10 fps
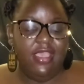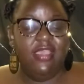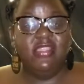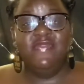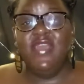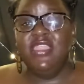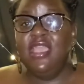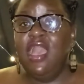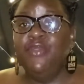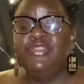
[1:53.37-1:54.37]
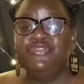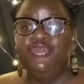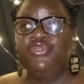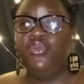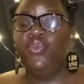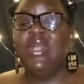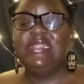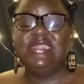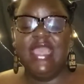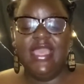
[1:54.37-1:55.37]
It's funny how it took the world
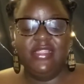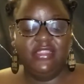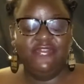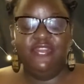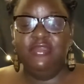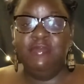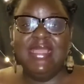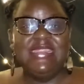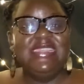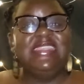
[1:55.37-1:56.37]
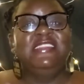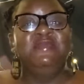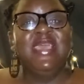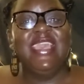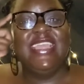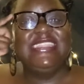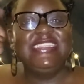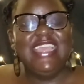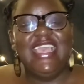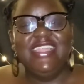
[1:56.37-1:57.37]
end for the madness in my head
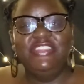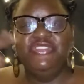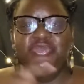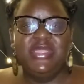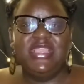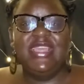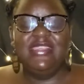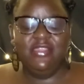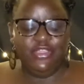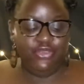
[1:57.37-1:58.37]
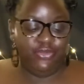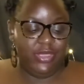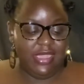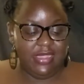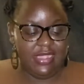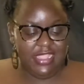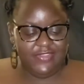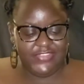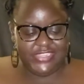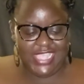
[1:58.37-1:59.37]
to end, to realize that you're where I'd love
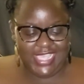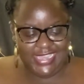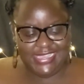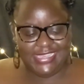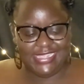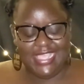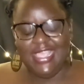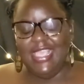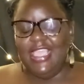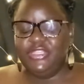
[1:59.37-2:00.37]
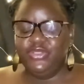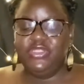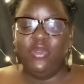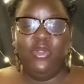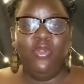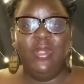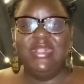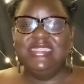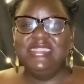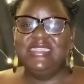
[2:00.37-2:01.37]
to end. It took the whole
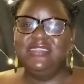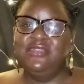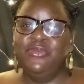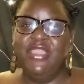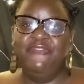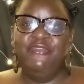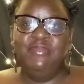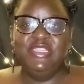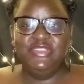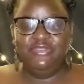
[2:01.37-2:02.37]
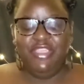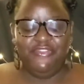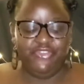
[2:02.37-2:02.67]
world to stay away for me to crave